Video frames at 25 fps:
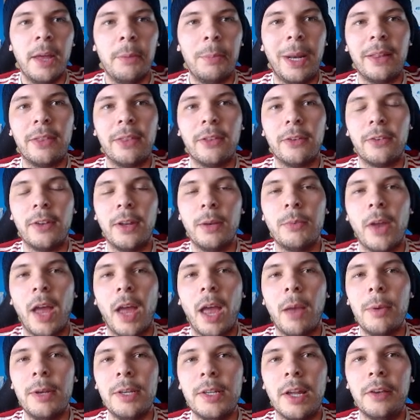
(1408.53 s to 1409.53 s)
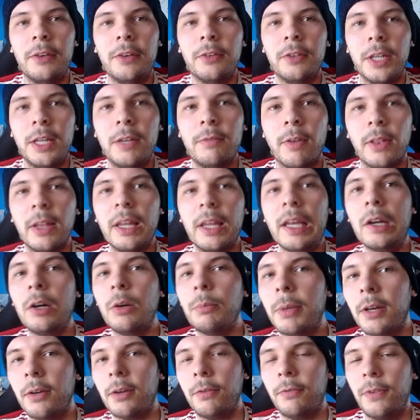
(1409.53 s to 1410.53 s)
but at the same time, it does leave a
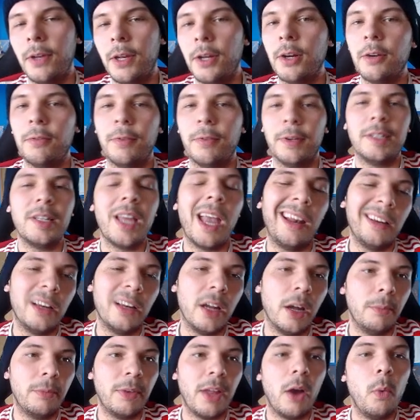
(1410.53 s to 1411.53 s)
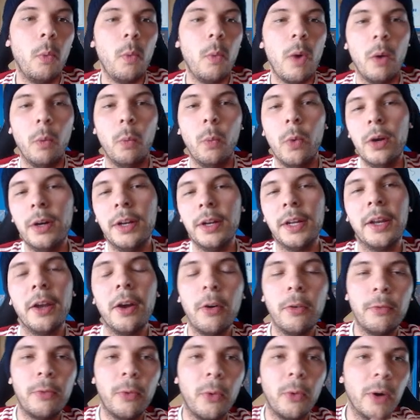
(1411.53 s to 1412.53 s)
little bit of fear. If a 10 comes out, what would it
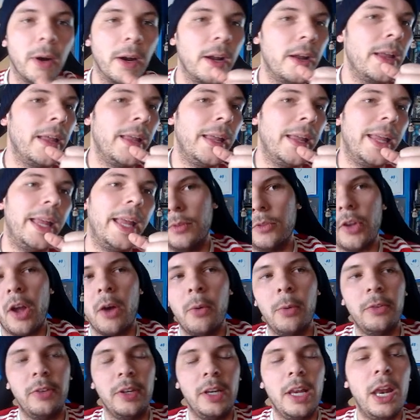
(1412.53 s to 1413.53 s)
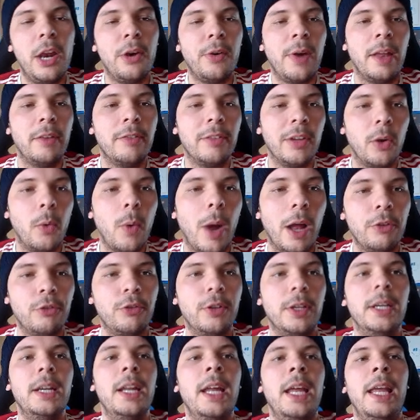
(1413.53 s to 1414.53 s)
go for? It's always an interesting
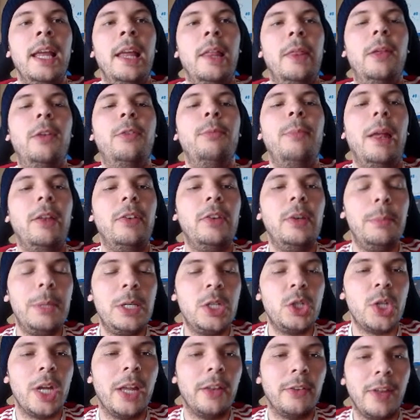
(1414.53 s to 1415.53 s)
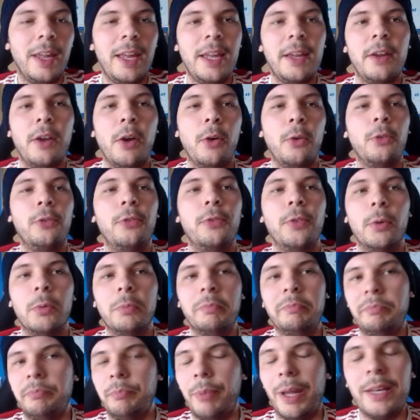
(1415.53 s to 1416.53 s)
question. This Messi BGS 8 goes
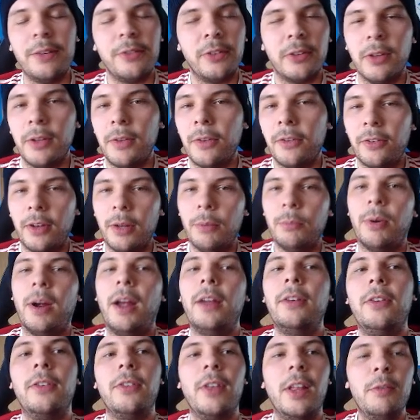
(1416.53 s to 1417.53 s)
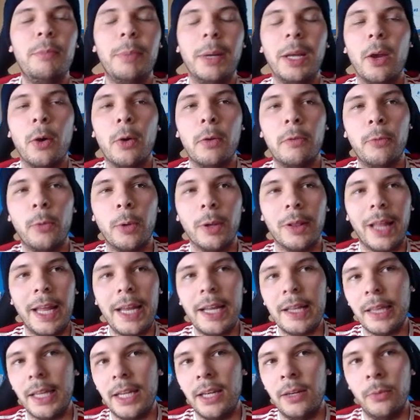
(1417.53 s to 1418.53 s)
for basically the same price as they've been going for
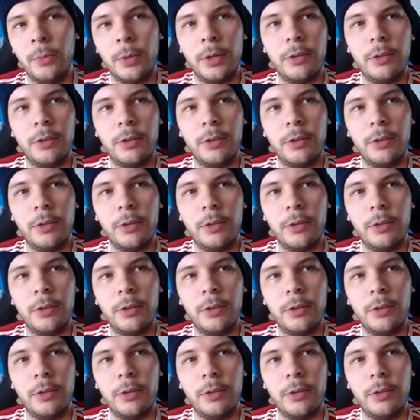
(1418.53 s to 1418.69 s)
lately,